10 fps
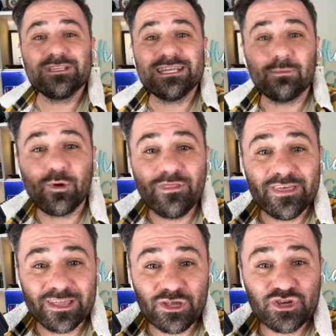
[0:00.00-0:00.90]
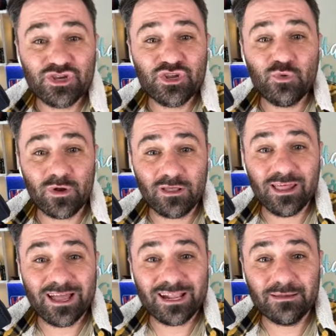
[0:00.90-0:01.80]
the number one thing you should do when a
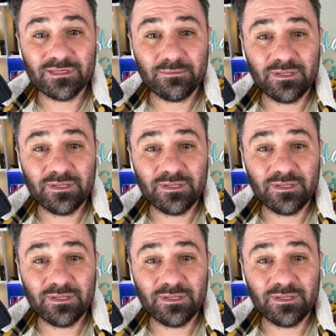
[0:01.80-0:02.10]
lion comes up to